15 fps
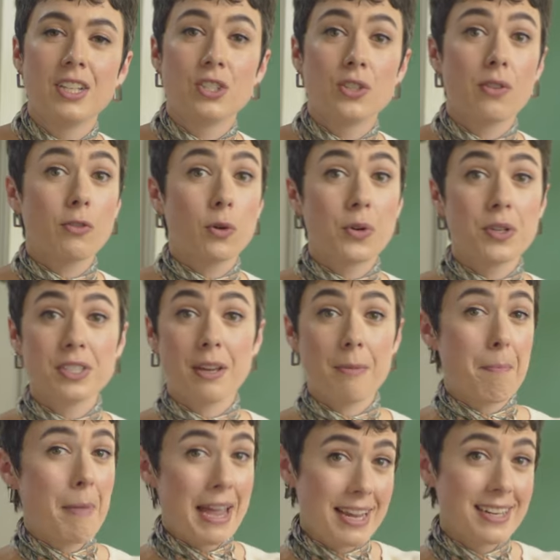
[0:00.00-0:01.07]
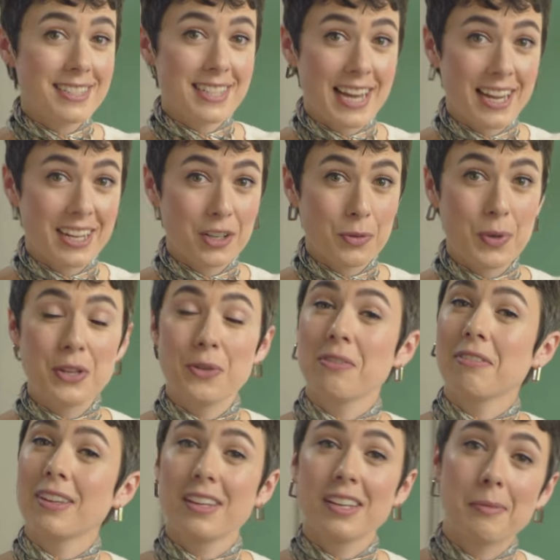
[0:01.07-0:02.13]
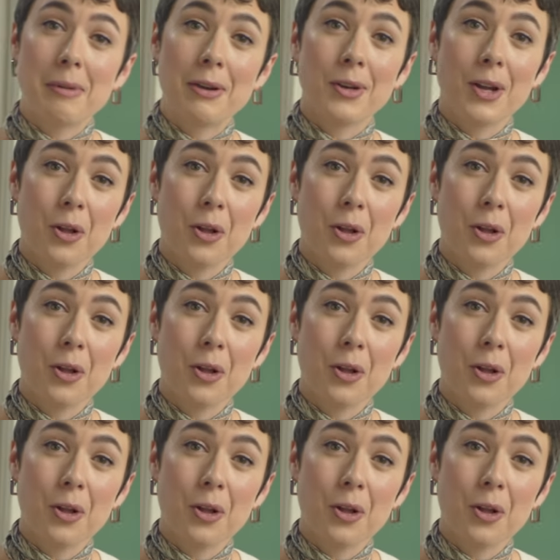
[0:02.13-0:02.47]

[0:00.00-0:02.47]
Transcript: So of course, a paint deck, when you're thinking about